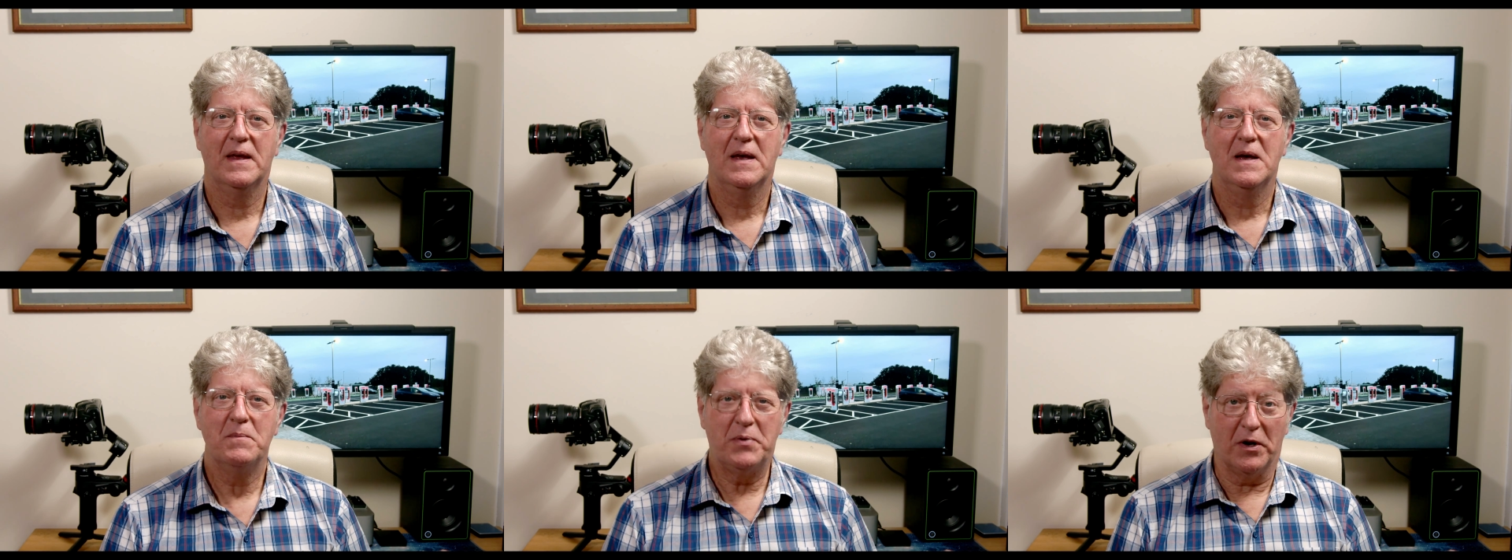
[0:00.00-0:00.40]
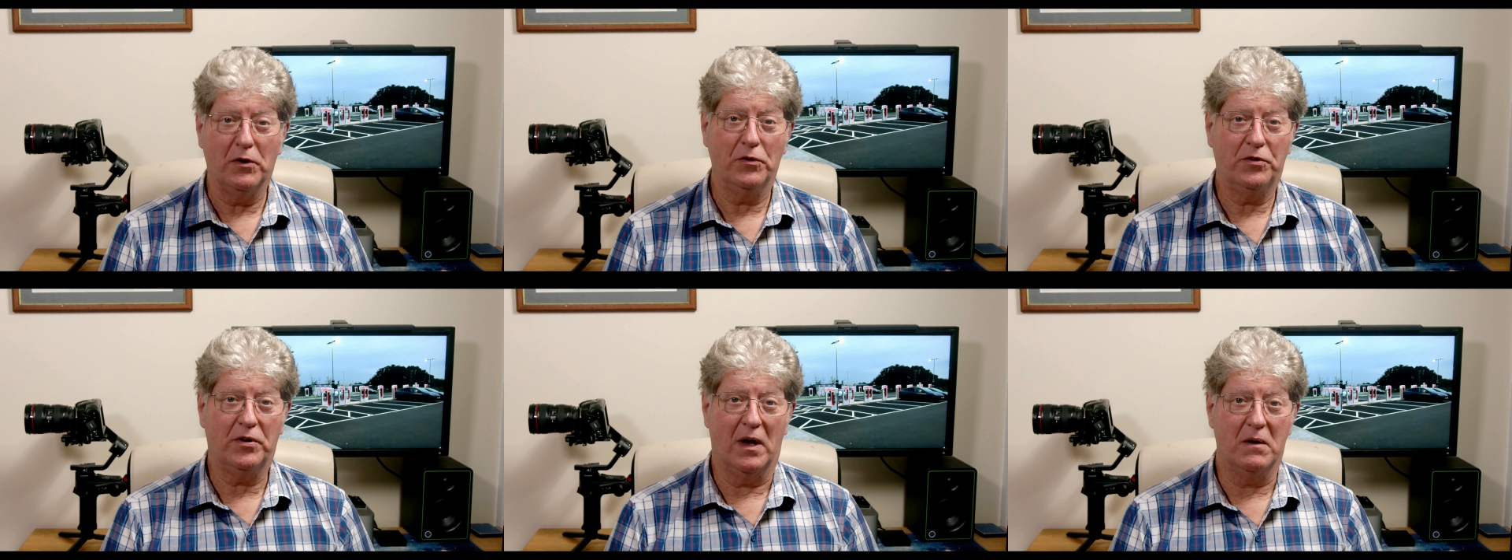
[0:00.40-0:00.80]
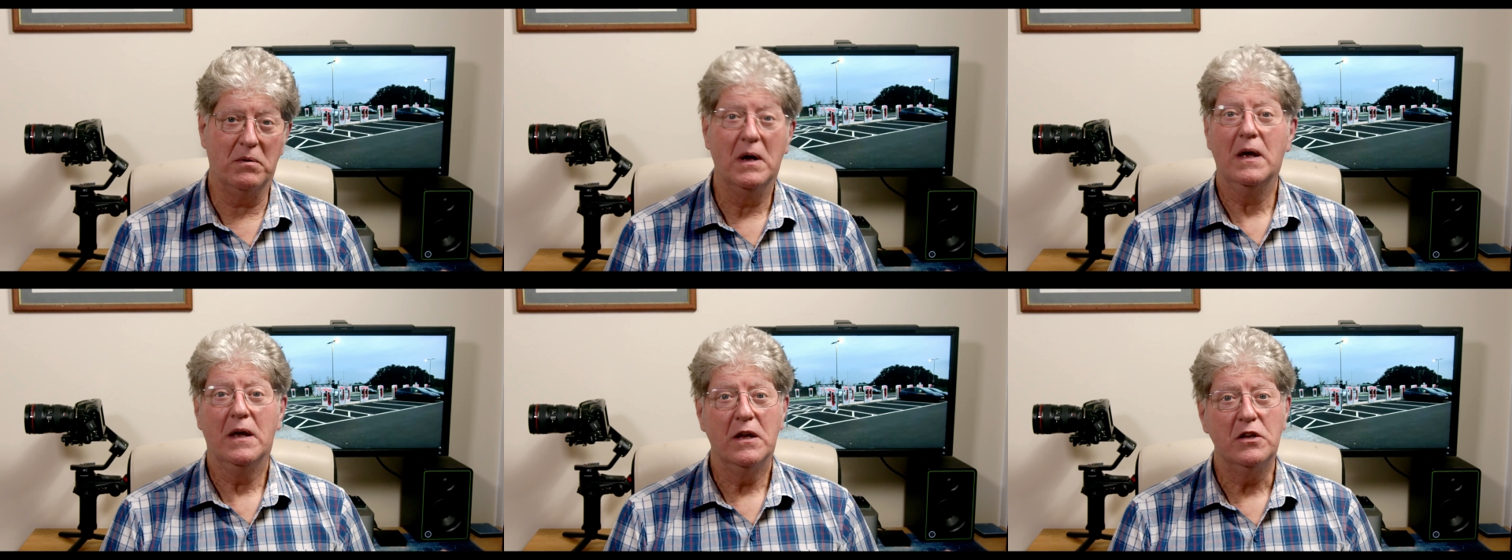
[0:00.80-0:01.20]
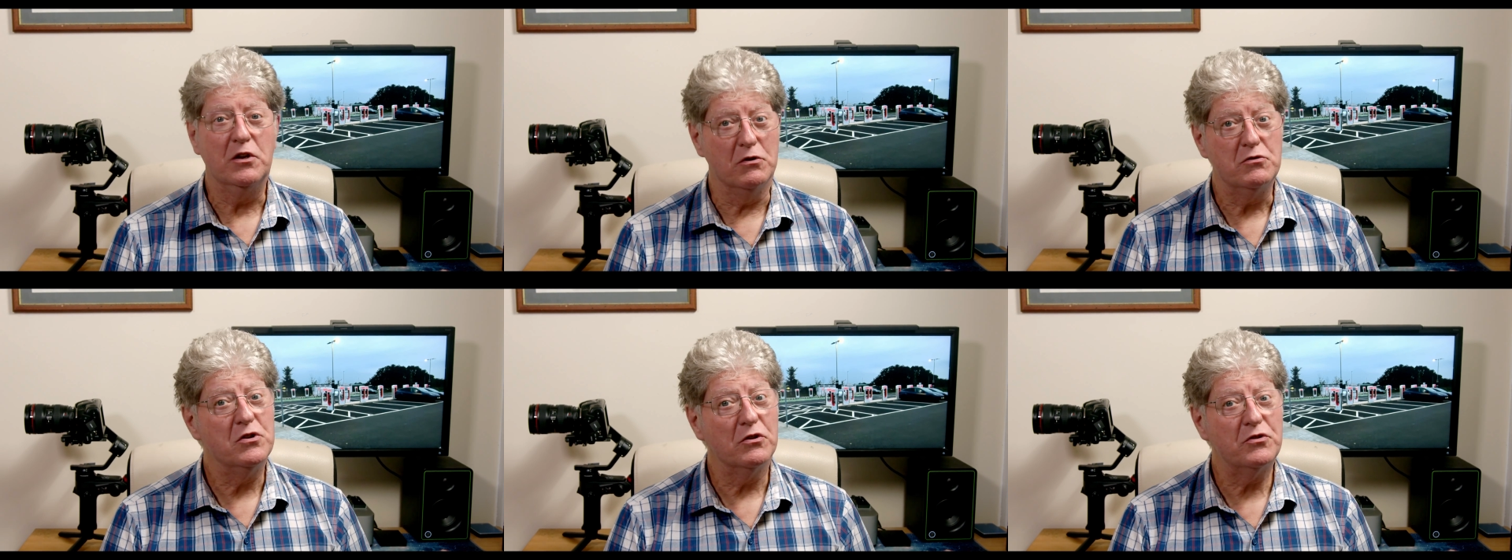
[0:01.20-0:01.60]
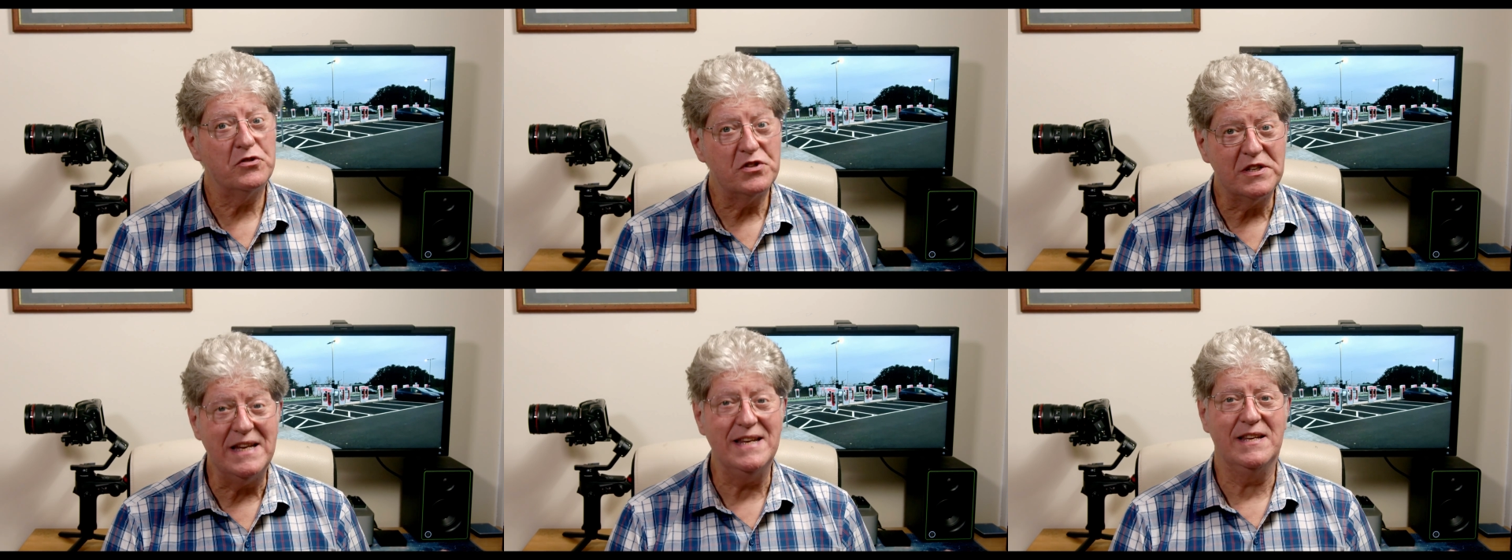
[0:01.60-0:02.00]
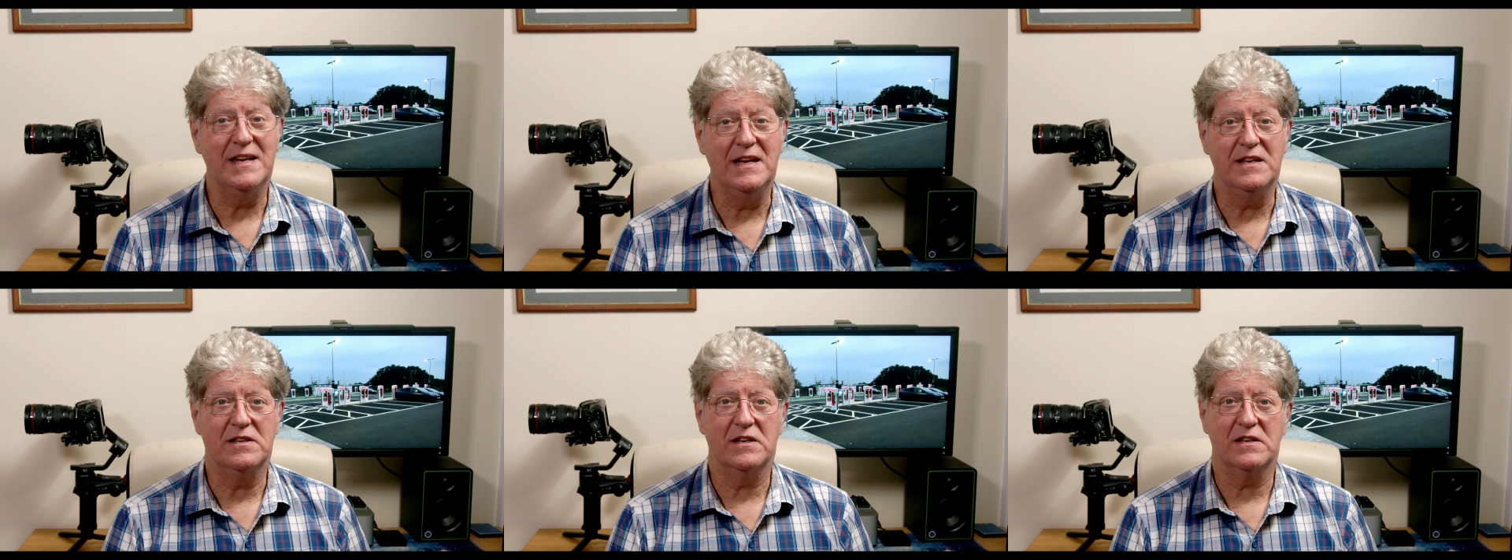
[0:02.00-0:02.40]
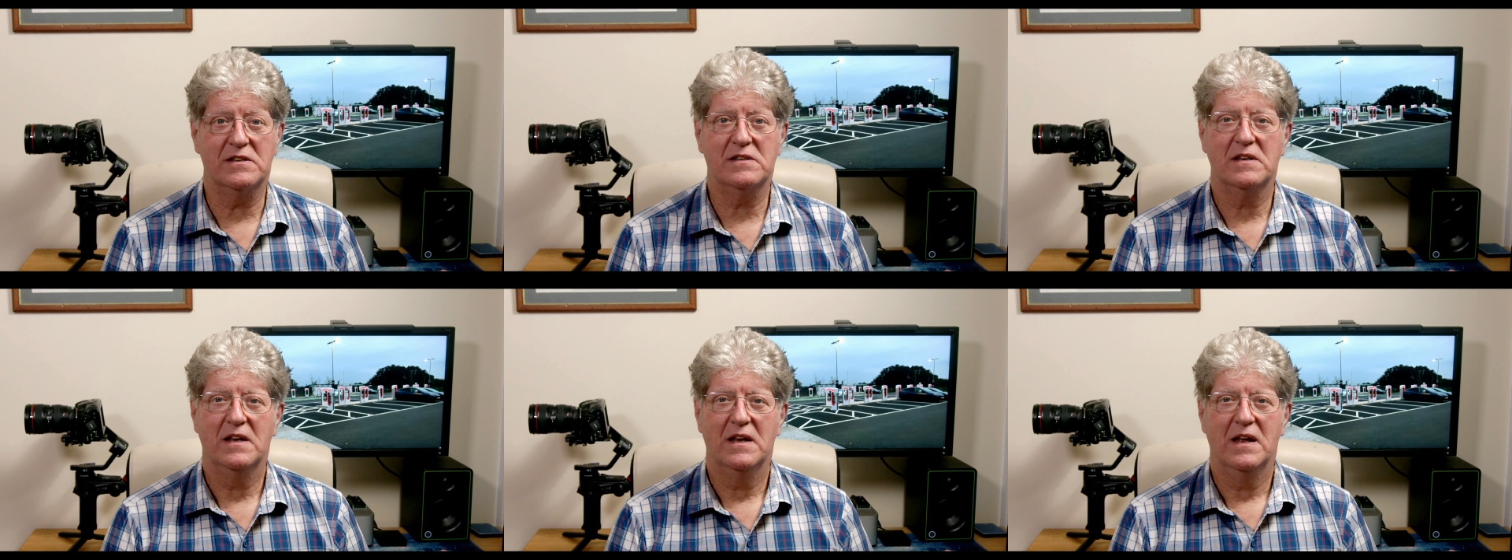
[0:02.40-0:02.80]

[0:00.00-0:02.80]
But also, use your seat heaters.